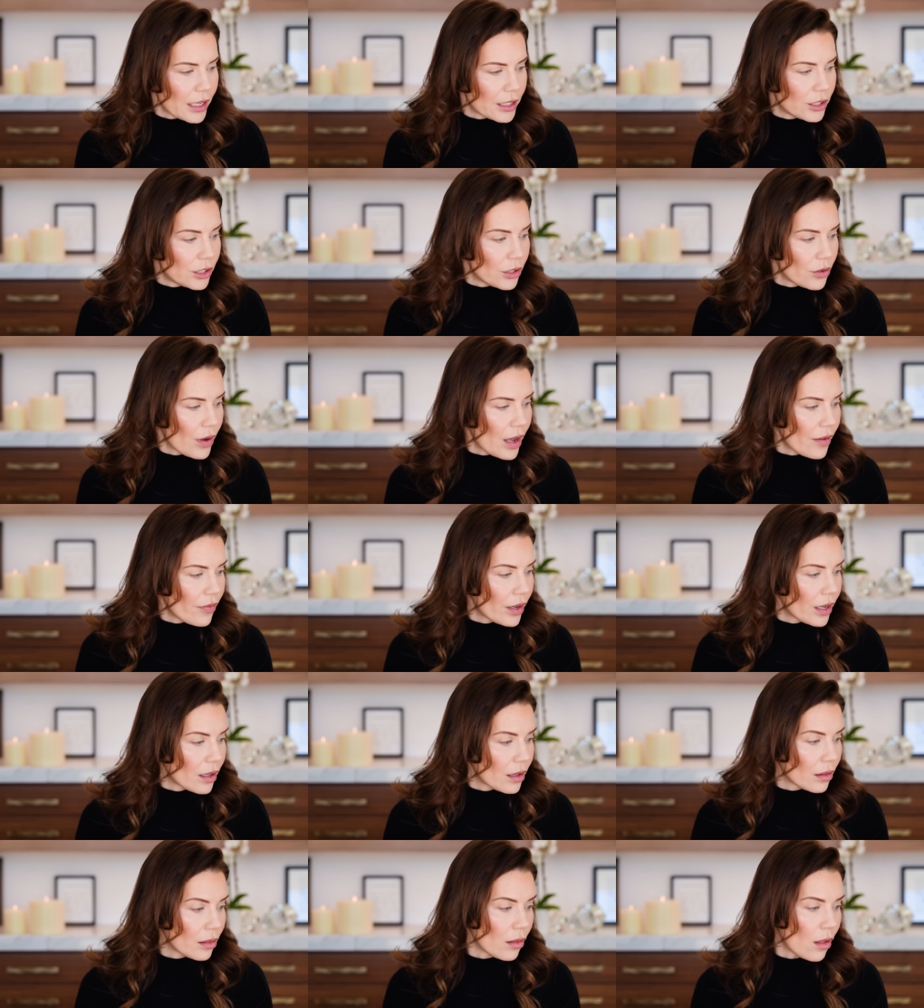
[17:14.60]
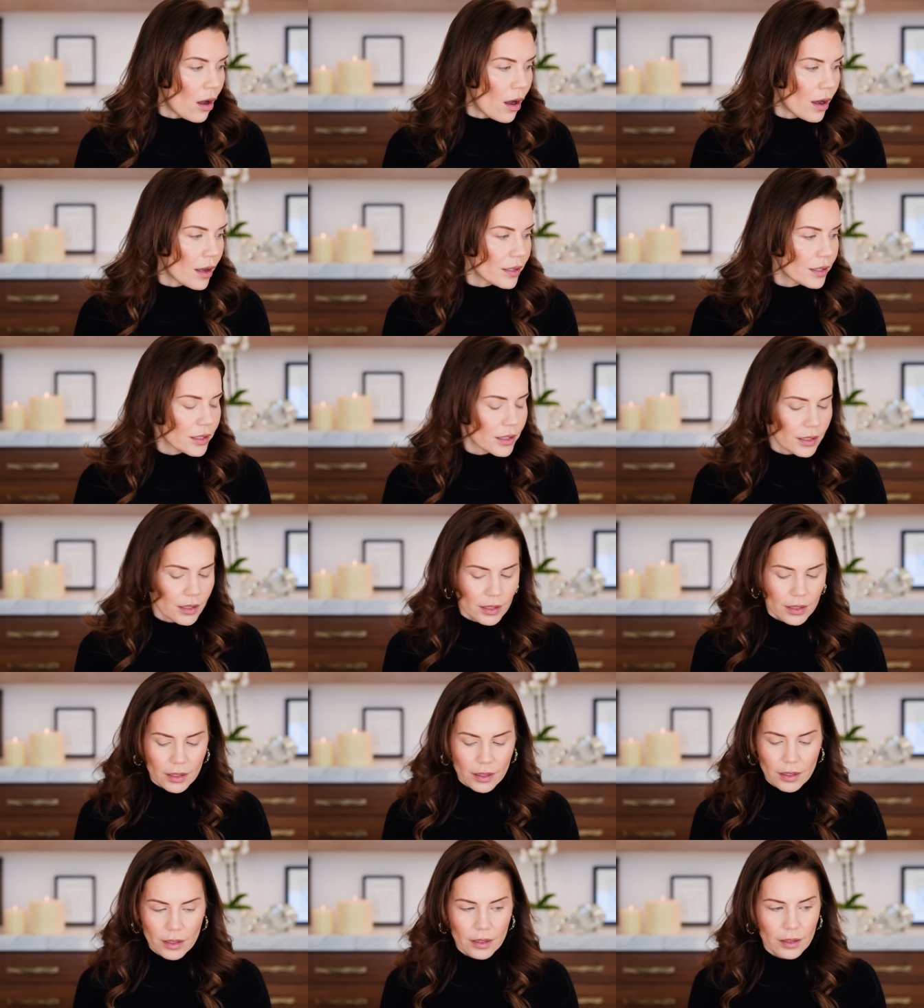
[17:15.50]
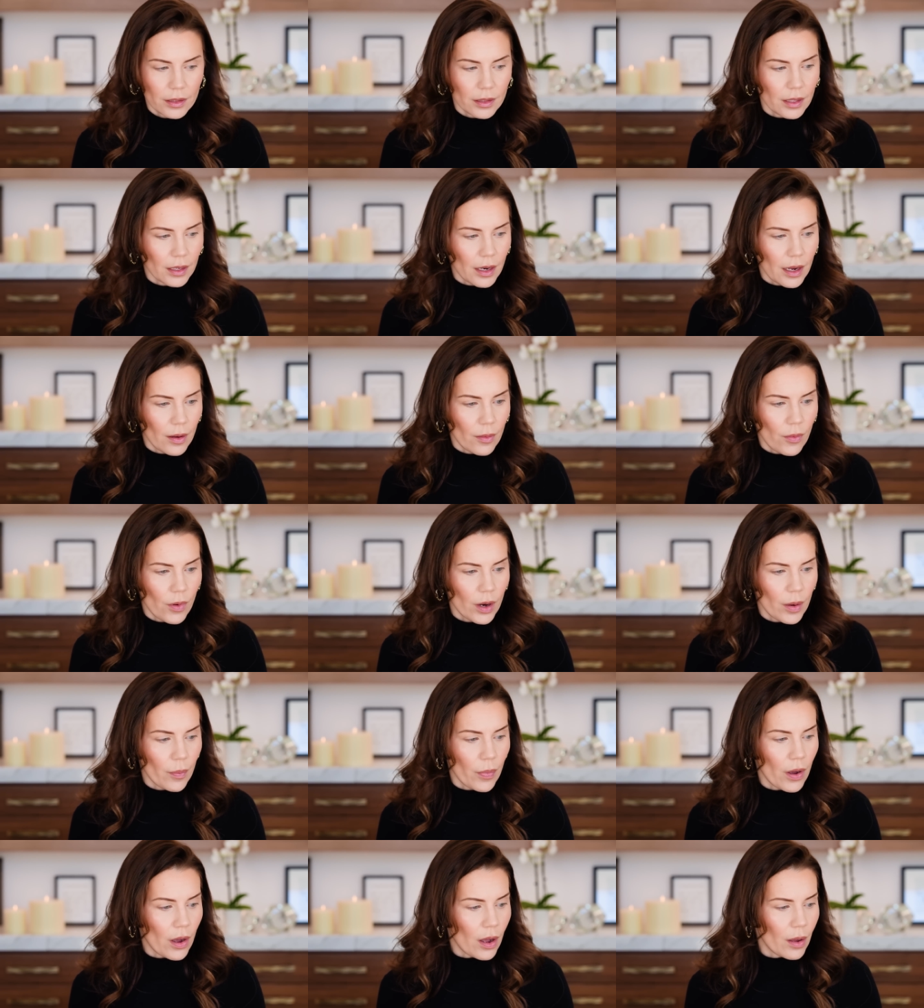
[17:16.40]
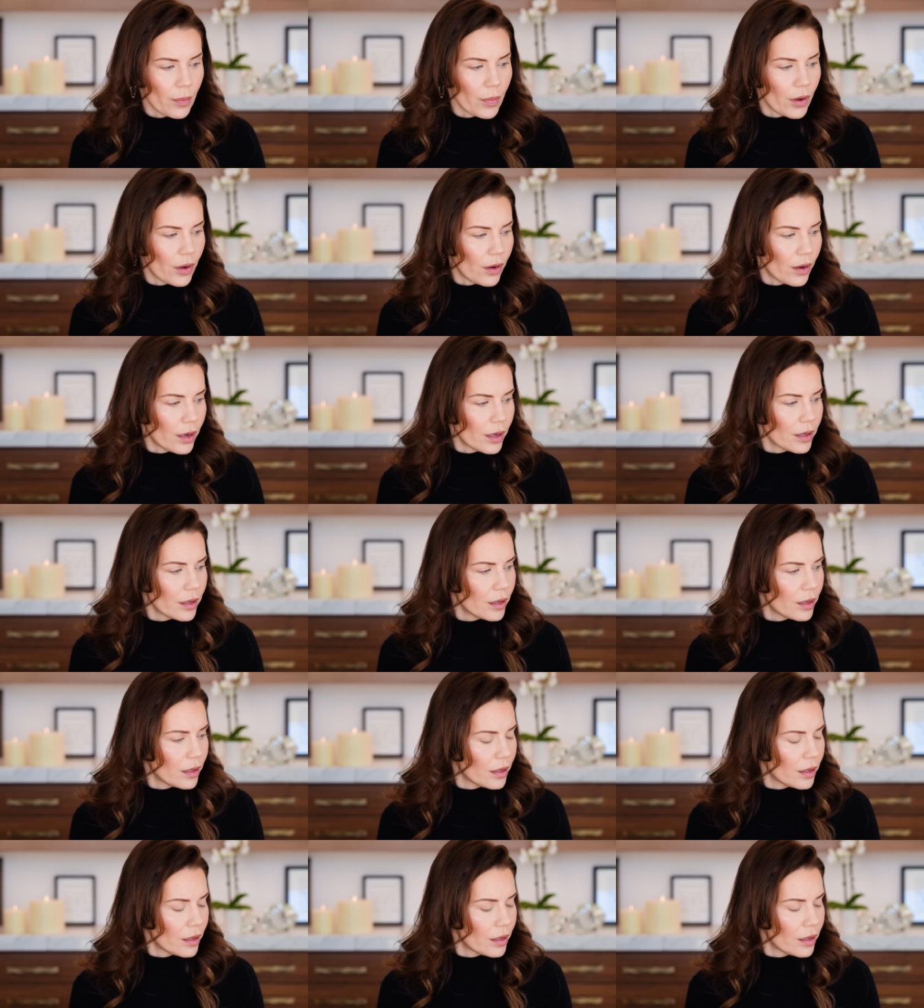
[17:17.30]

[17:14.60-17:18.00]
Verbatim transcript: I do have a gloss that I want to pop on.